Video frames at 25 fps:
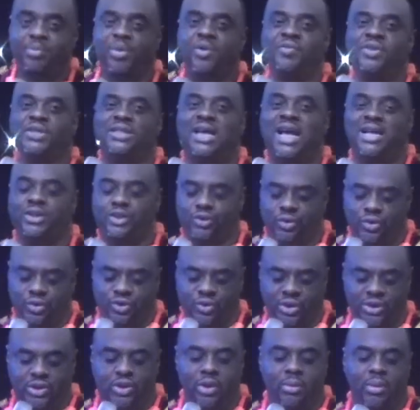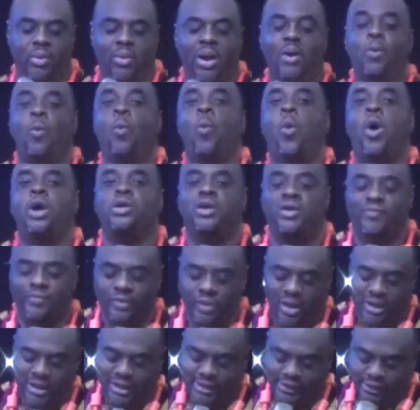Prophecy has two streams. Number one, word of
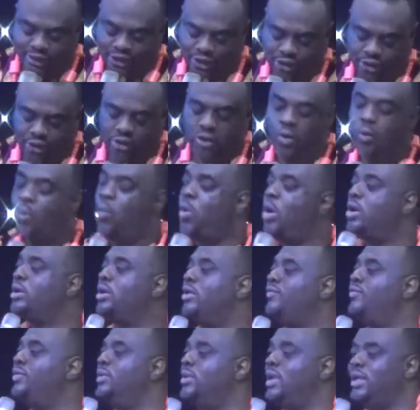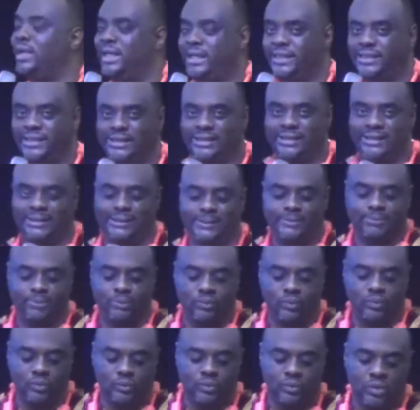knowledge. Word of knowledge.
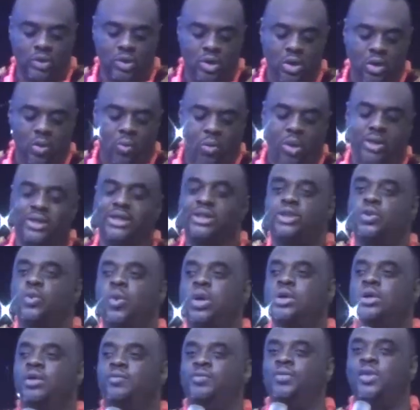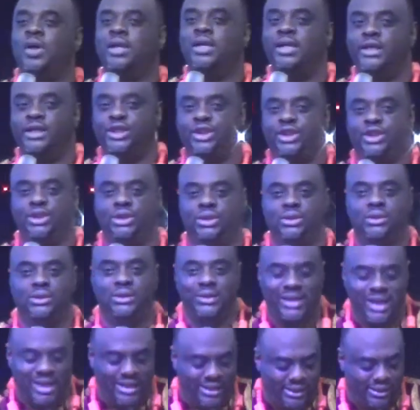What is word of knowledge?
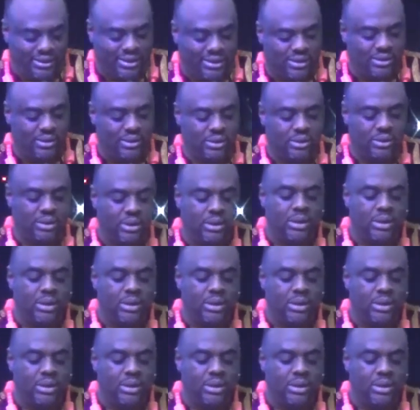Get it?